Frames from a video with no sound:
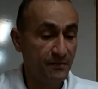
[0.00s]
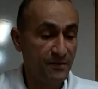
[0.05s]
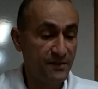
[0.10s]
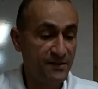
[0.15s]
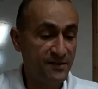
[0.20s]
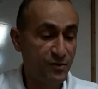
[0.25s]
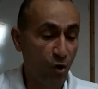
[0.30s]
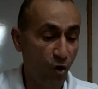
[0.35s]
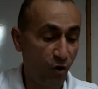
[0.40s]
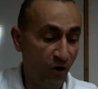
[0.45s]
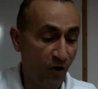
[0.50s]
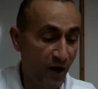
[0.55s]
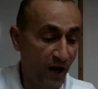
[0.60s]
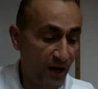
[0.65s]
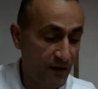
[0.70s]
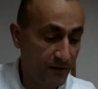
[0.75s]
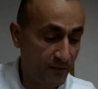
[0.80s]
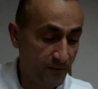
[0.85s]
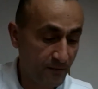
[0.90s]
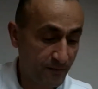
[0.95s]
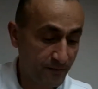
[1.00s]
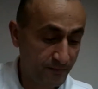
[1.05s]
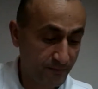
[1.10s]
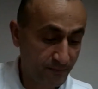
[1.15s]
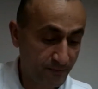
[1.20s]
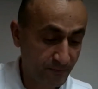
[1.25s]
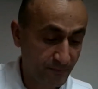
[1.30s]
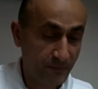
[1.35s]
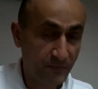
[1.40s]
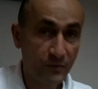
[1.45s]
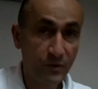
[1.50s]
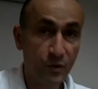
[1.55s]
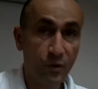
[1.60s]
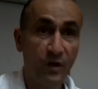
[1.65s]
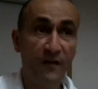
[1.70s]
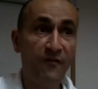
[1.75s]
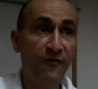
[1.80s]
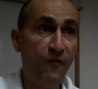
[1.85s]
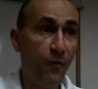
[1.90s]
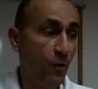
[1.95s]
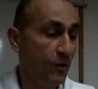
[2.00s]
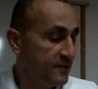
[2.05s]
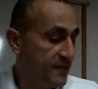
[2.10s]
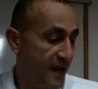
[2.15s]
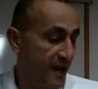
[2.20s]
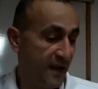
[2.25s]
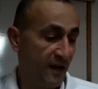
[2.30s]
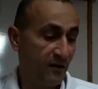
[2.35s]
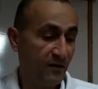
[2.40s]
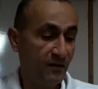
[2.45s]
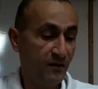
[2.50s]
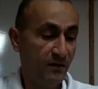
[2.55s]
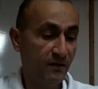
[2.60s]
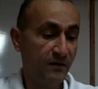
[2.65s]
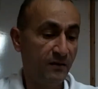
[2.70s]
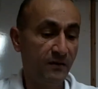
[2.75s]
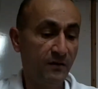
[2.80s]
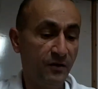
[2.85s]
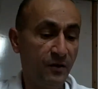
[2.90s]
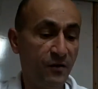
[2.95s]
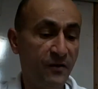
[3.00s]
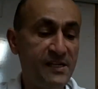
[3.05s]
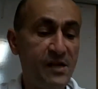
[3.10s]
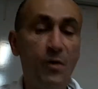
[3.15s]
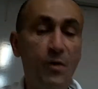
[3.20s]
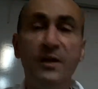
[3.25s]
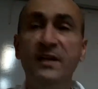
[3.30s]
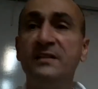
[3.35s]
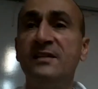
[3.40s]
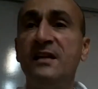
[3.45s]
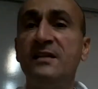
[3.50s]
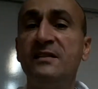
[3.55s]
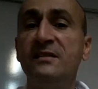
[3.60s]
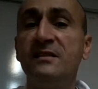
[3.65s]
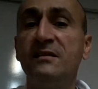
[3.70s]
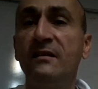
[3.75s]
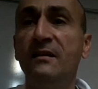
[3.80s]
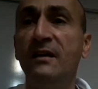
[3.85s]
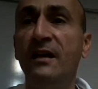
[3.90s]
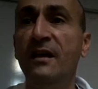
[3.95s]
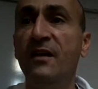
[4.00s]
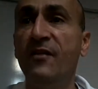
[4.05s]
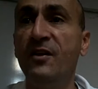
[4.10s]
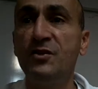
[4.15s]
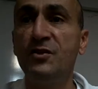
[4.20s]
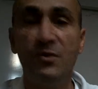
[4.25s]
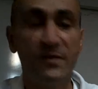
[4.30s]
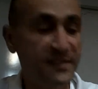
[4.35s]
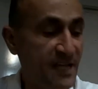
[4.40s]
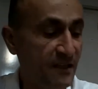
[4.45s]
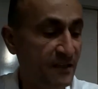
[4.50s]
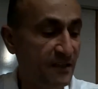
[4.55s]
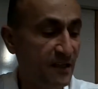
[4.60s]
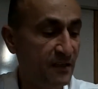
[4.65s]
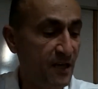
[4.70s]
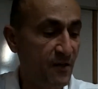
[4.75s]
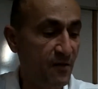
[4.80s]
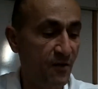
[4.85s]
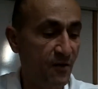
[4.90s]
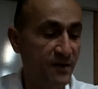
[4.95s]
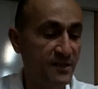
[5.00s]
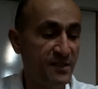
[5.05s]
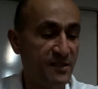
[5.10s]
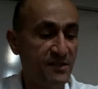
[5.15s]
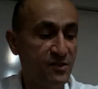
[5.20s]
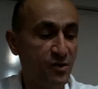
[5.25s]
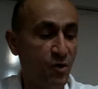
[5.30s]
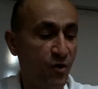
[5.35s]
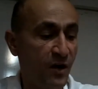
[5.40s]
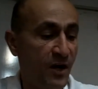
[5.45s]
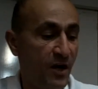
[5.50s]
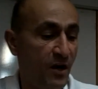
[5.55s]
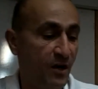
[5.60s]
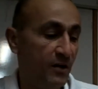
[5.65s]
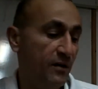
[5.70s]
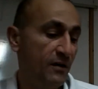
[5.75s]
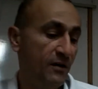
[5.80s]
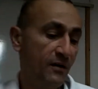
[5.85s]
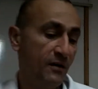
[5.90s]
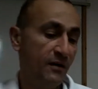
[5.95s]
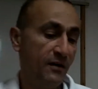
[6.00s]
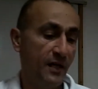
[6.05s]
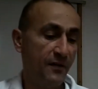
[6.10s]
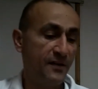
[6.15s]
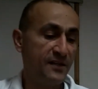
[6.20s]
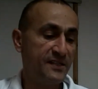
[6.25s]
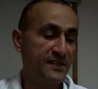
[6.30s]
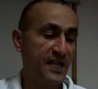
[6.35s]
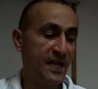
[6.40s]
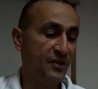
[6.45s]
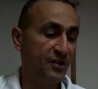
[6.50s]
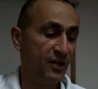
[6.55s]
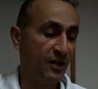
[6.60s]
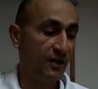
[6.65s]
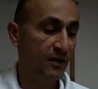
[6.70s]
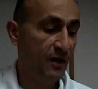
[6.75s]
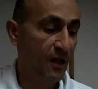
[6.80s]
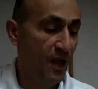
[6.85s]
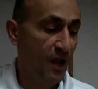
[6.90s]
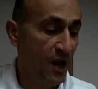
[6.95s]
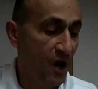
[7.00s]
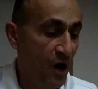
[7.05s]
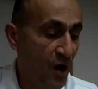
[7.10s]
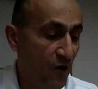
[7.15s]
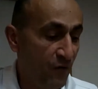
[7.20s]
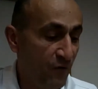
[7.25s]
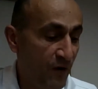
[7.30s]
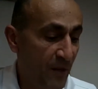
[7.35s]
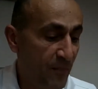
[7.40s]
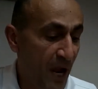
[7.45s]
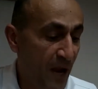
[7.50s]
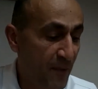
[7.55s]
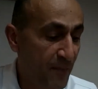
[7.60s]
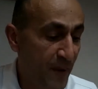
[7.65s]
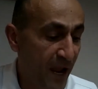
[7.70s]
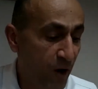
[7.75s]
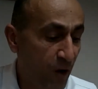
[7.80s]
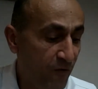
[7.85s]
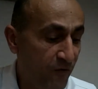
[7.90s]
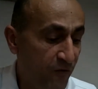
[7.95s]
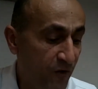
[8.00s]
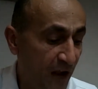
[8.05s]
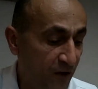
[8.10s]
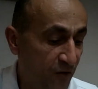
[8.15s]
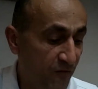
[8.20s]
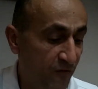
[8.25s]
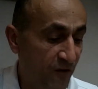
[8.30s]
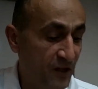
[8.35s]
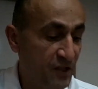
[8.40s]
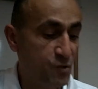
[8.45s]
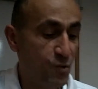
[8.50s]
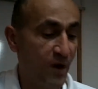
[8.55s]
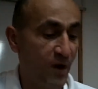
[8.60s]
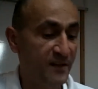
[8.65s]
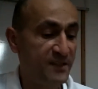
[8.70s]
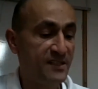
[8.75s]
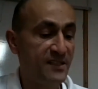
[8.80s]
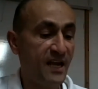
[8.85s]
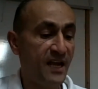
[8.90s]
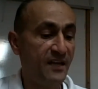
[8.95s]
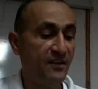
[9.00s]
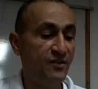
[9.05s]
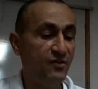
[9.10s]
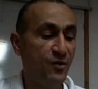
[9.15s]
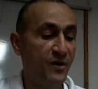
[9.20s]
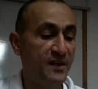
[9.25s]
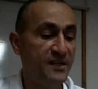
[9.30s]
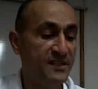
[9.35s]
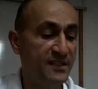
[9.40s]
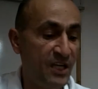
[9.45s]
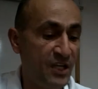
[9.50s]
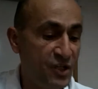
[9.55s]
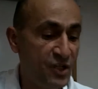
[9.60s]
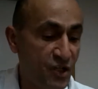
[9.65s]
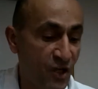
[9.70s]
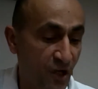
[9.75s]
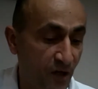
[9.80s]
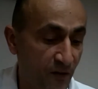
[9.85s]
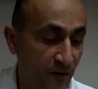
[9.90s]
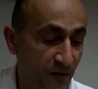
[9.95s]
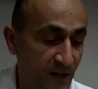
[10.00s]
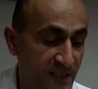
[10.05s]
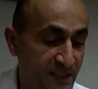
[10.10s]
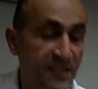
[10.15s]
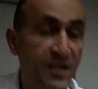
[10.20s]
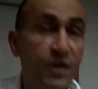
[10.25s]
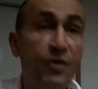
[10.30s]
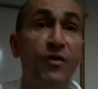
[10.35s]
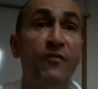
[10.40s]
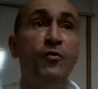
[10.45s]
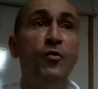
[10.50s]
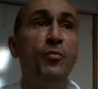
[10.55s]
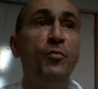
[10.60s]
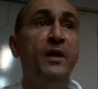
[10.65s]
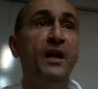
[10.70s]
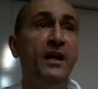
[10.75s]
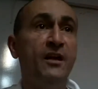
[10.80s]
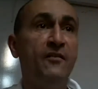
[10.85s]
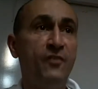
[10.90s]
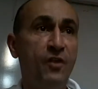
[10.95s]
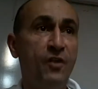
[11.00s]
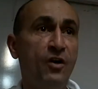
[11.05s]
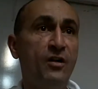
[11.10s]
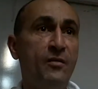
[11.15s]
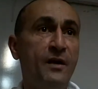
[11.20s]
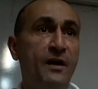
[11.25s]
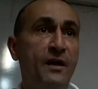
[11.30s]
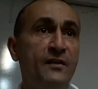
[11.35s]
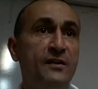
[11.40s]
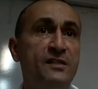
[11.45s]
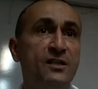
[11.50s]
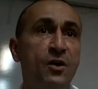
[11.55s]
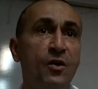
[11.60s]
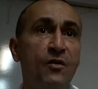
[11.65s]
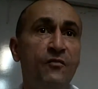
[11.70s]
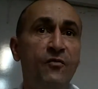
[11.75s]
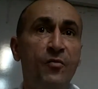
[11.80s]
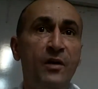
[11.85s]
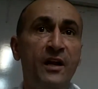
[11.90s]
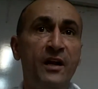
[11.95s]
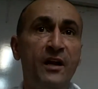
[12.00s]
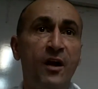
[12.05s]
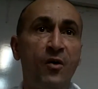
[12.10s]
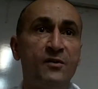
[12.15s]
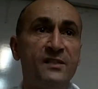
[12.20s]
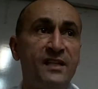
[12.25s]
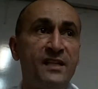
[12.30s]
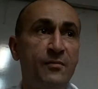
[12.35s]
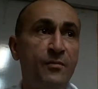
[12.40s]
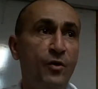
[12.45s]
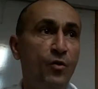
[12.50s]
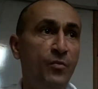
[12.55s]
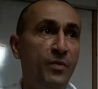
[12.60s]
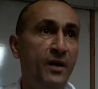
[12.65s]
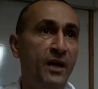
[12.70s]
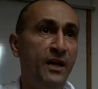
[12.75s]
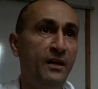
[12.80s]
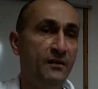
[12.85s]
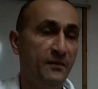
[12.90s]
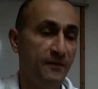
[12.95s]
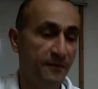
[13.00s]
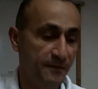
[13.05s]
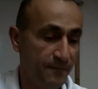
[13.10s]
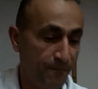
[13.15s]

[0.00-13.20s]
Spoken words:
story, or a folk tale. You say it says individual sanctity, there is a story here at the center. Rabbi Ber of Radovich once said to his teacher, the seer of Lublin. Have you heard about the seer of Lublin, Chozemi Lublin,